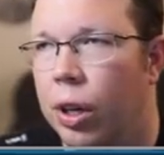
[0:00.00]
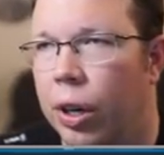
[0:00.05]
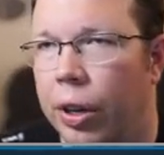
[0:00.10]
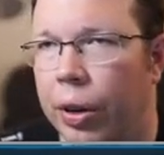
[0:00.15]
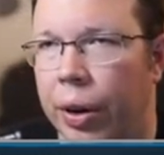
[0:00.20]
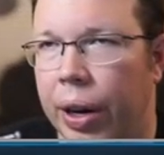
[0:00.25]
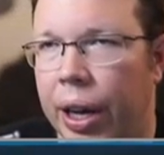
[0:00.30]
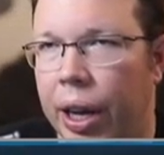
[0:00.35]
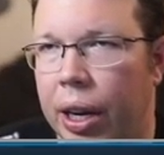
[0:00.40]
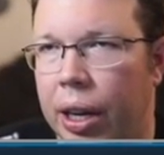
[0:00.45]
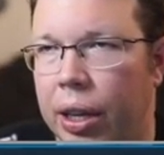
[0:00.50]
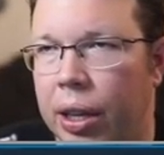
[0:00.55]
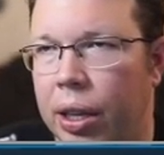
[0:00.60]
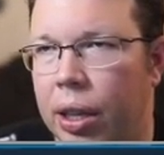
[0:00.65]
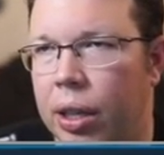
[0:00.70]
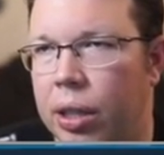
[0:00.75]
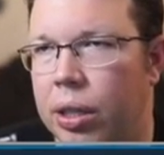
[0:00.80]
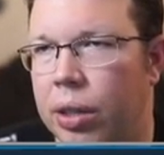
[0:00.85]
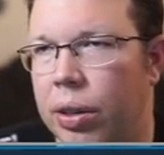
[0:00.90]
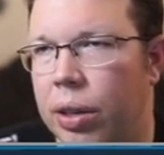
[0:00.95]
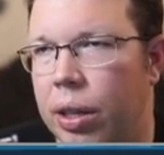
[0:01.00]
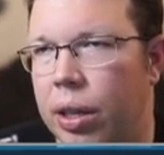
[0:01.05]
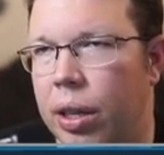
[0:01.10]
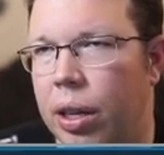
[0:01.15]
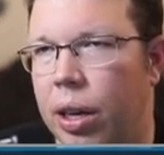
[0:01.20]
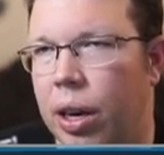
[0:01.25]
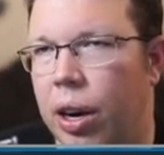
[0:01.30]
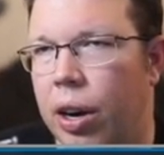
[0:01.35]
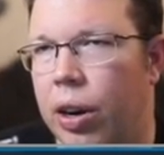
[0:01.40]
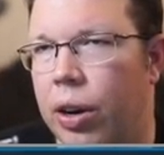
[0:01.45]
Are there anything? Is there
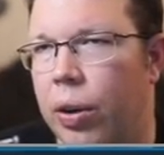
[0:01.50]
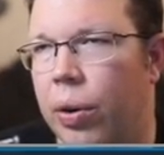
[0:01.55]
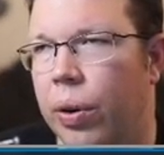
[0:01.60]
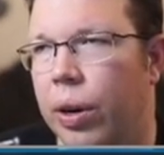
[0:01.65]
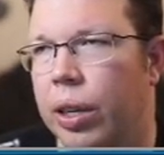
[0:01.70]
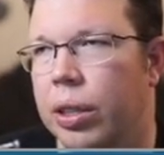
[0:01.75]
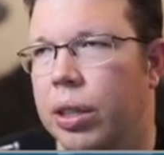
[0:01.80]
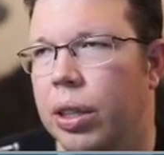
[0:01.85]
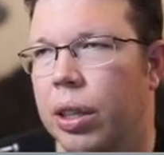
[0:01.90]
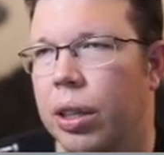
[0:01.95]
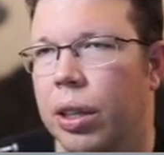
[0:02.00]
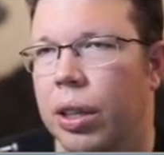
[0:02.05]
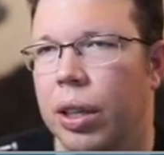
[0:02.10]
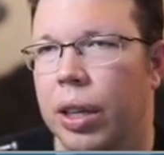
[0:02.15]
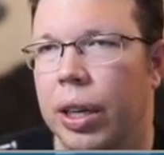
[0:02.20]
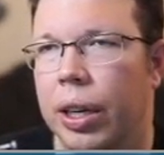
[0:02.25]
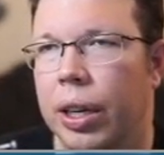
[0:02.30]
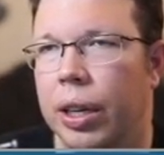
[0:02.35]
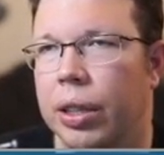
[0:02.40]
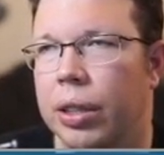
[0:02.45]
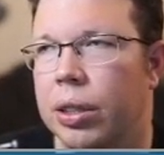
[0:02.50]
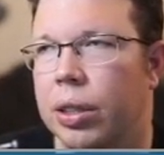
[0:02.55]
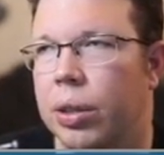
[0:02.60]
anything new? It doesn't look like it.